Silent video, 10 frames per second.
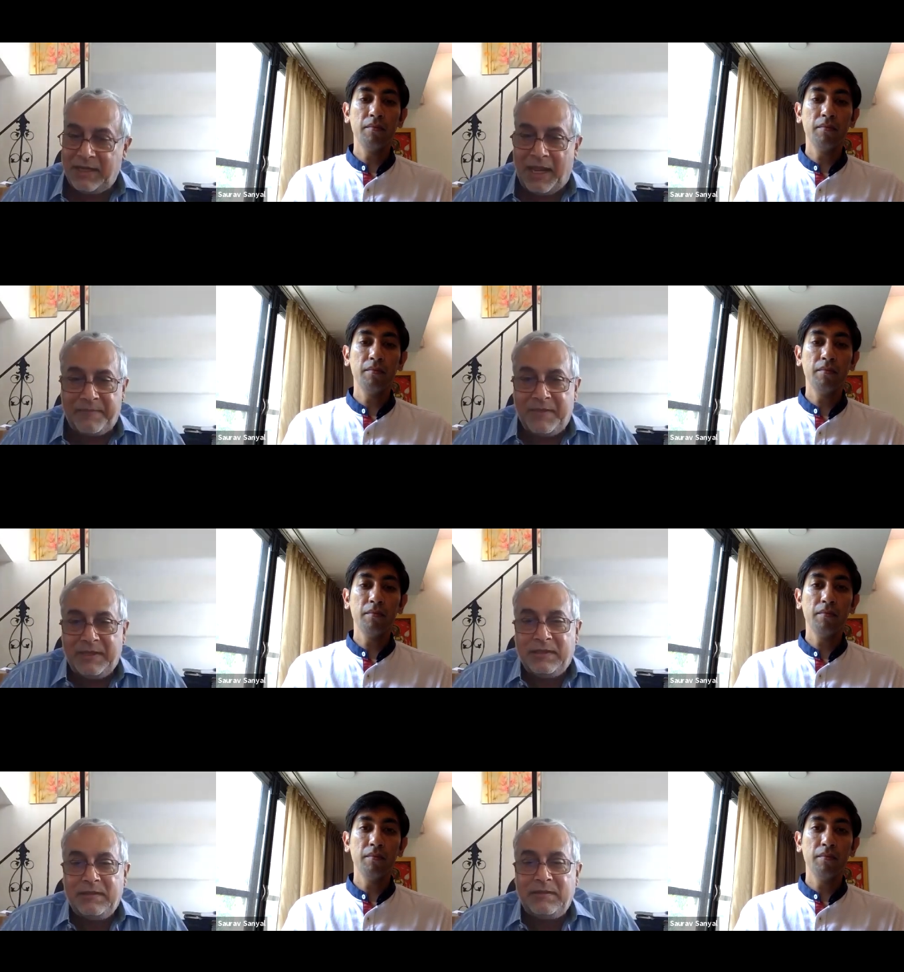Speaker 1: time
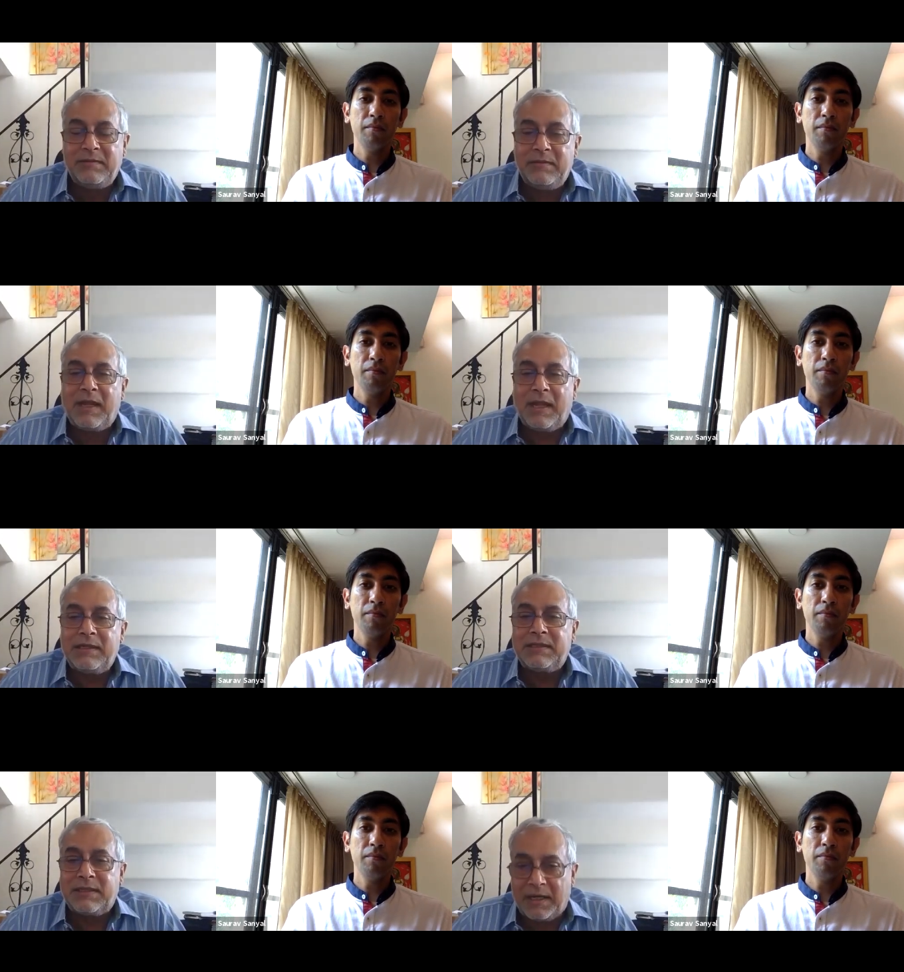to look
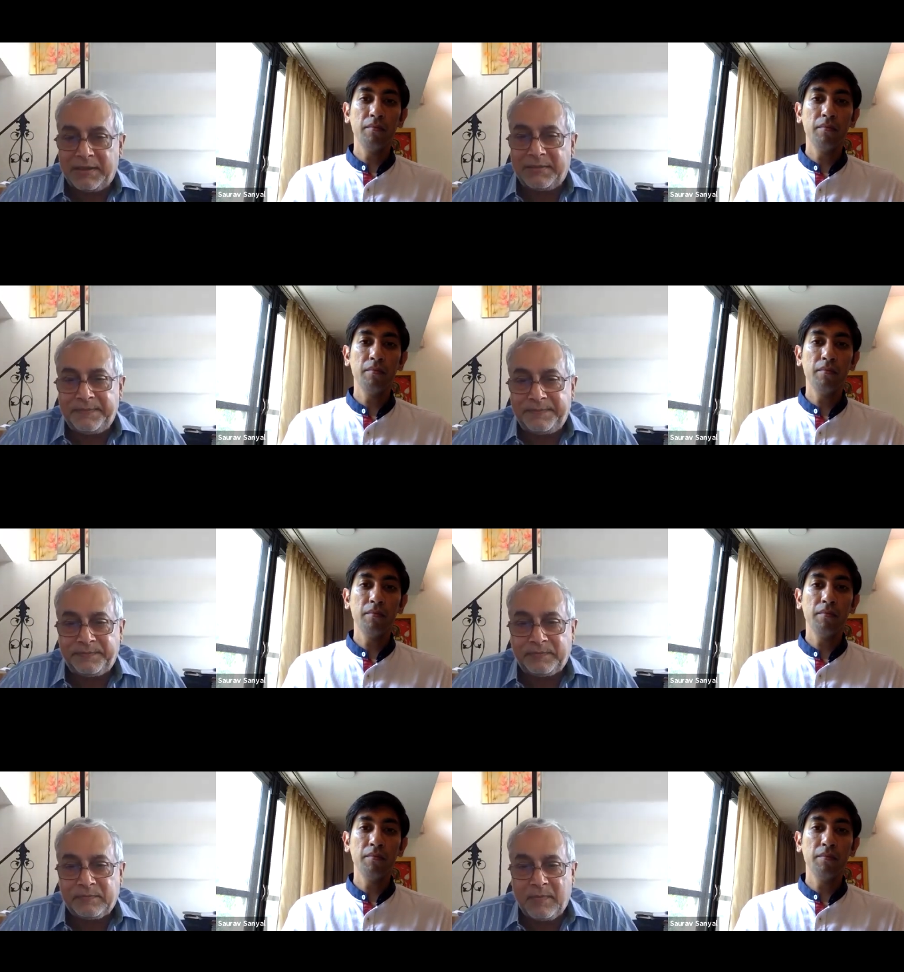at a startup.
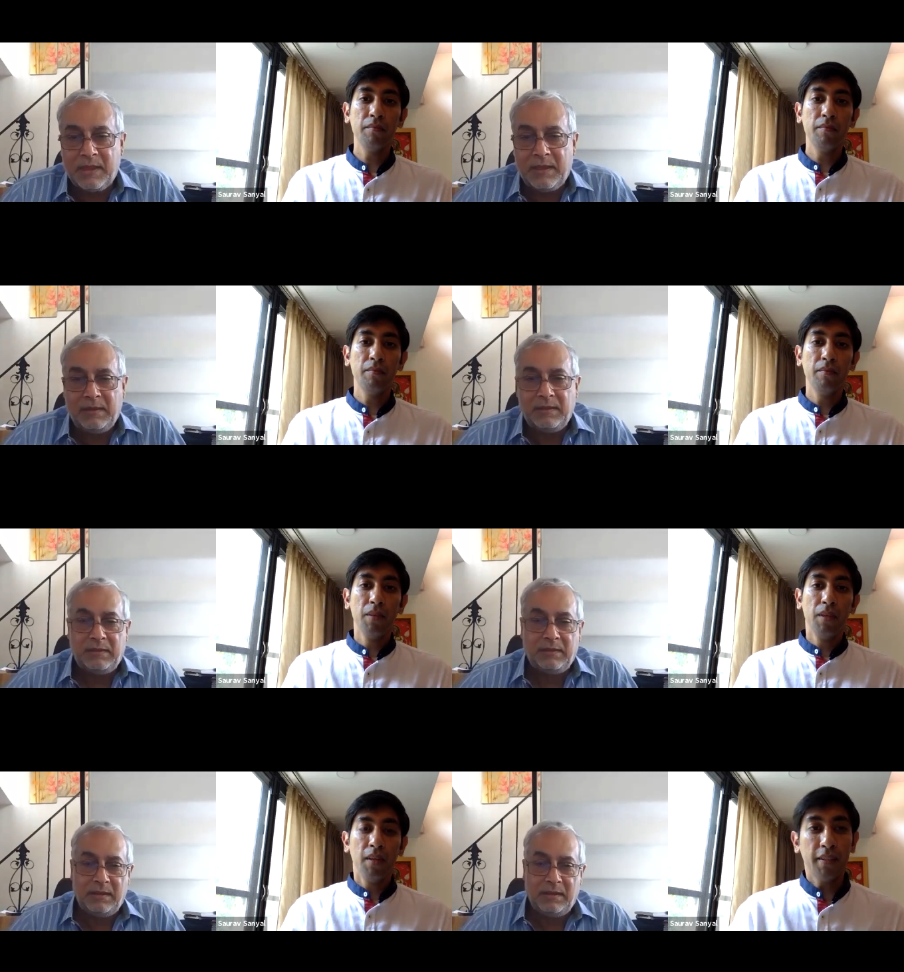
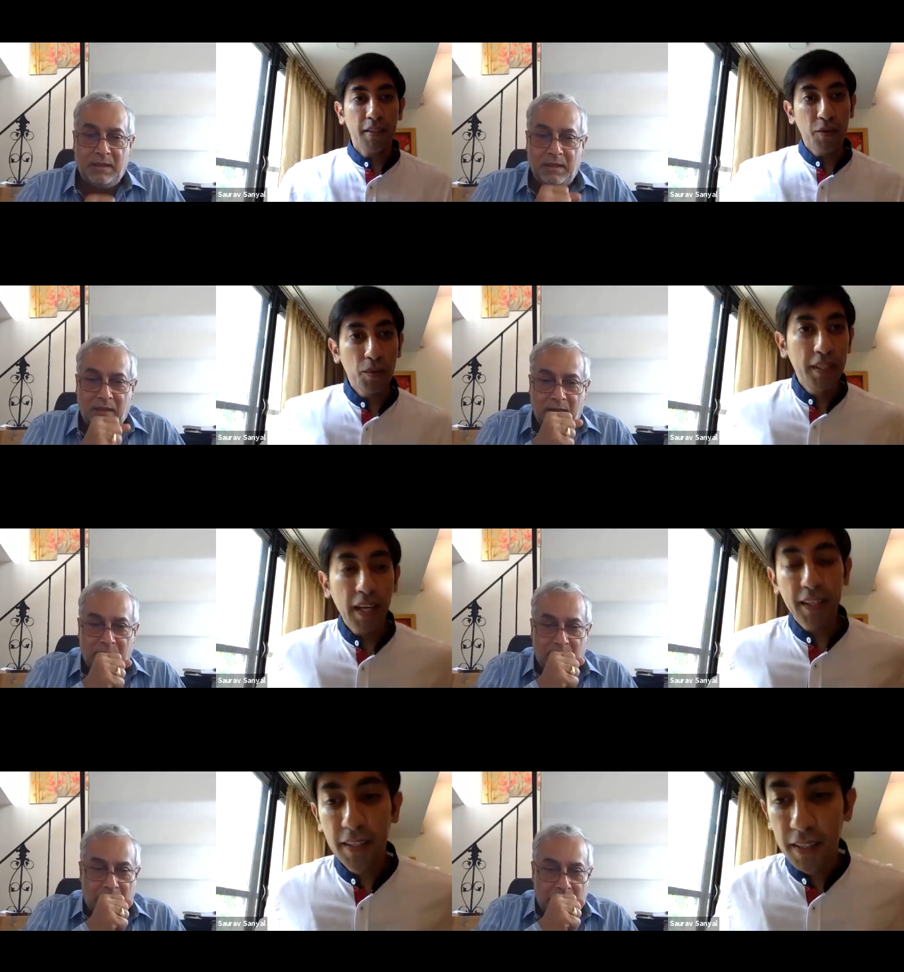Excellent. With
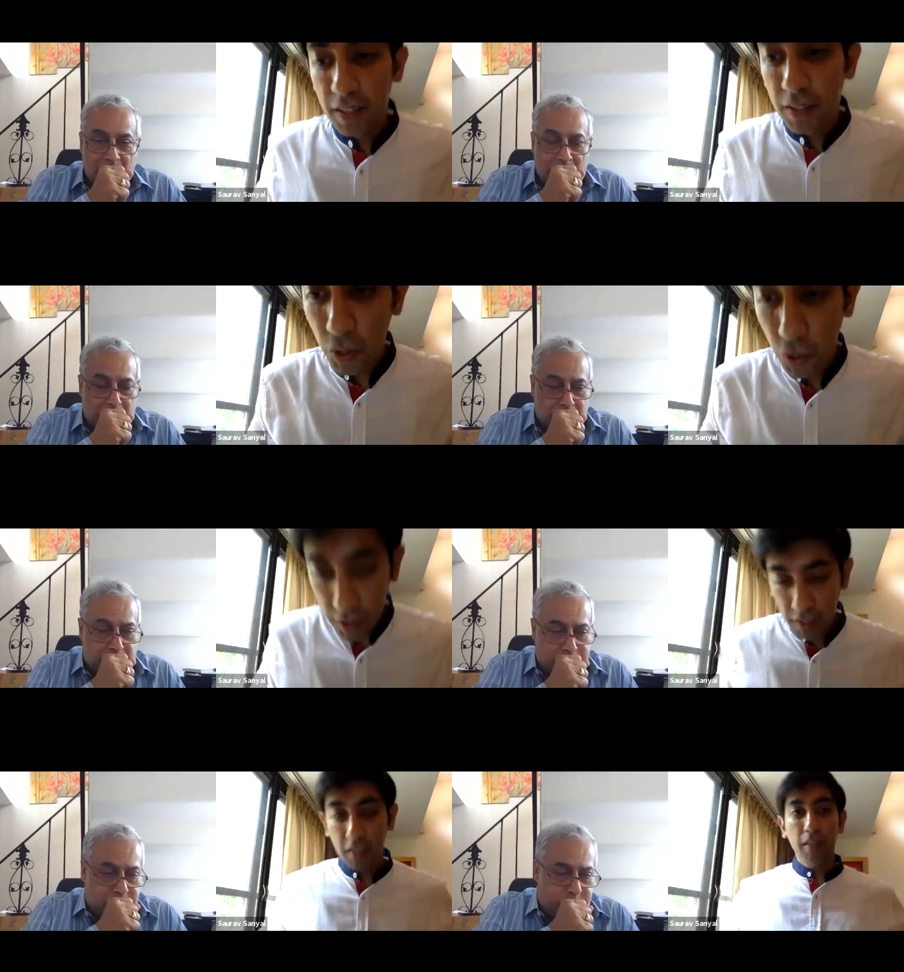that note,
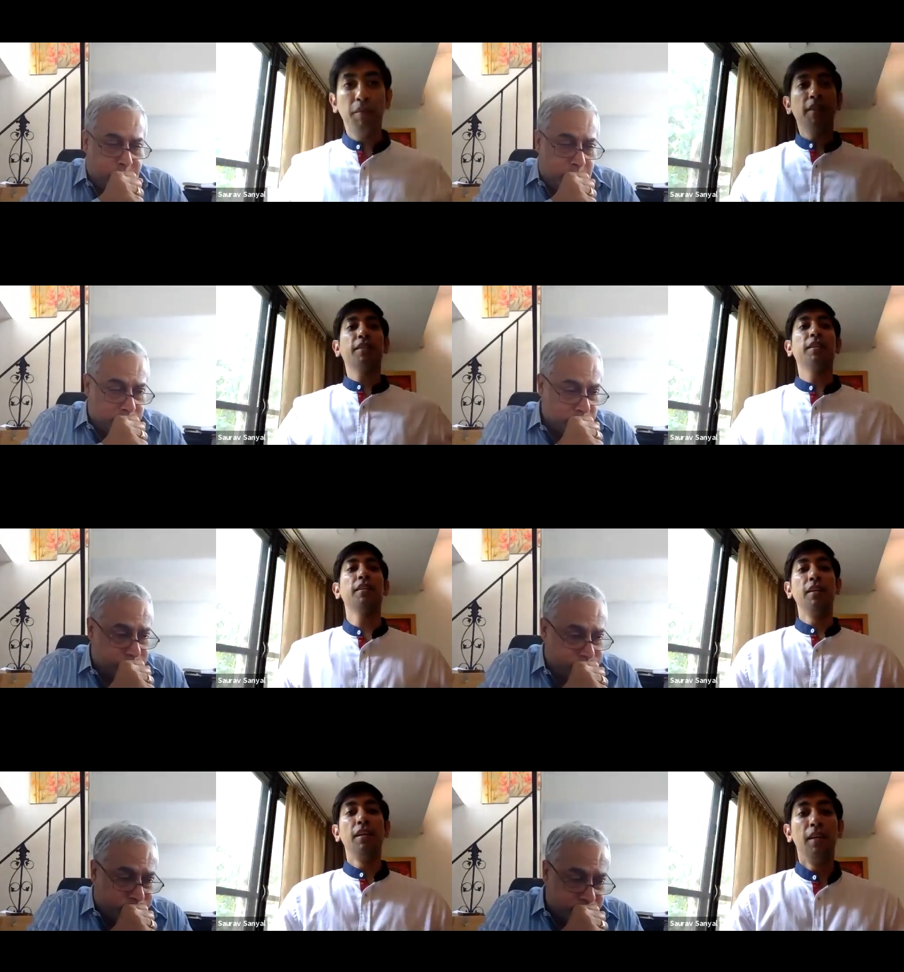uh,
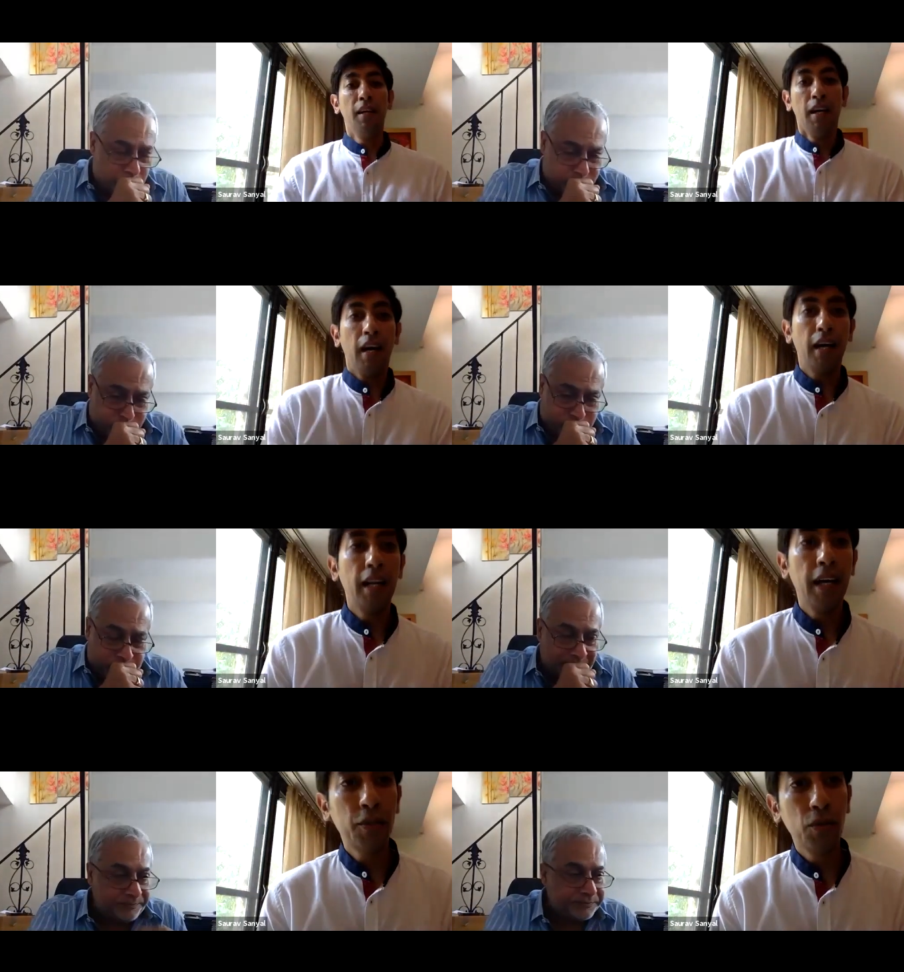
Speaker 2: I'd
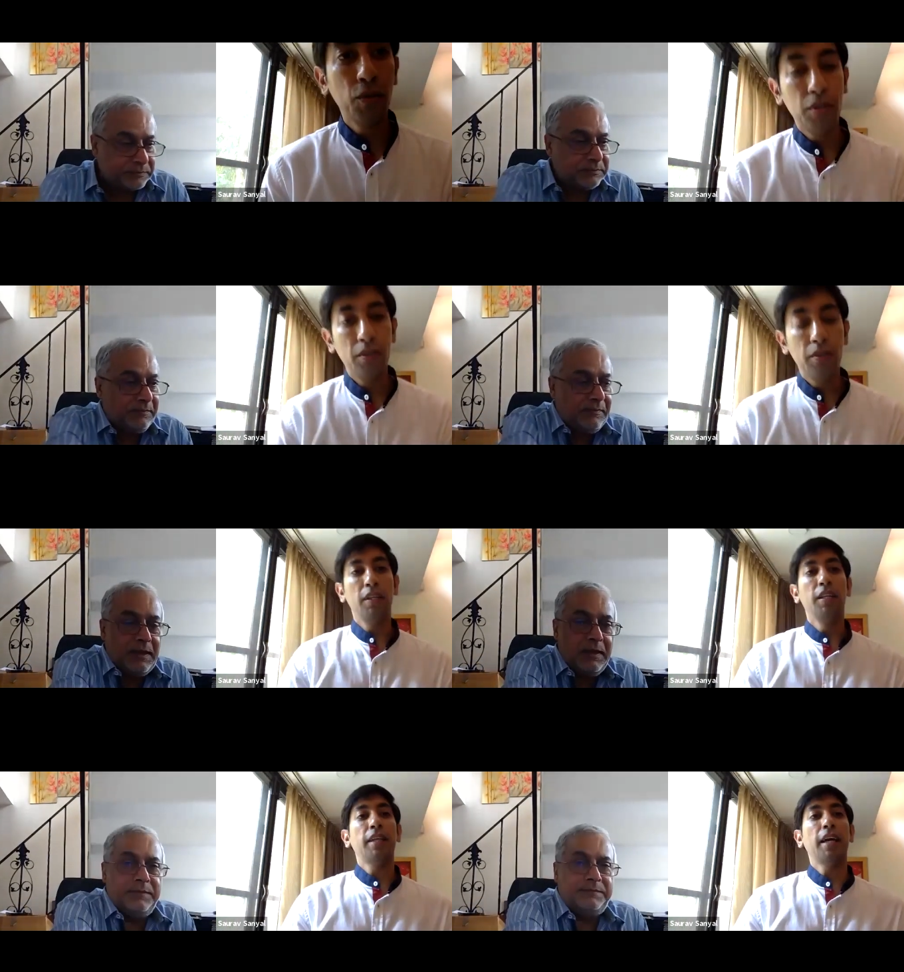like to
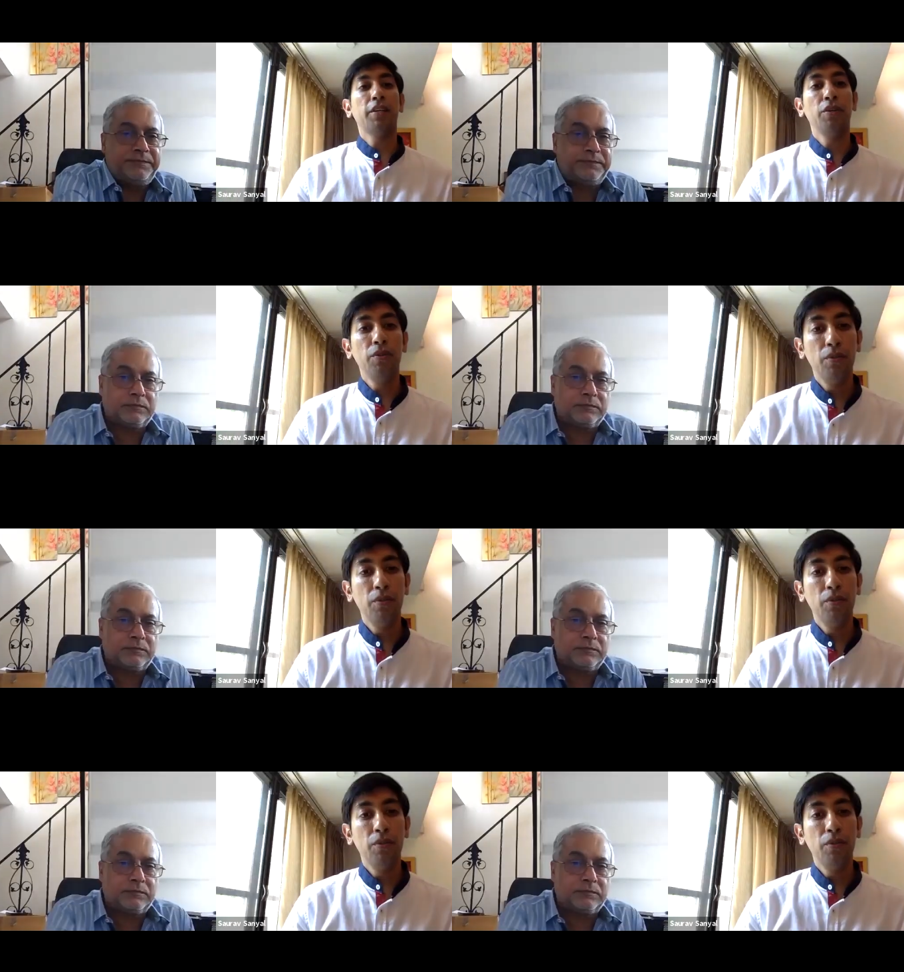really thank you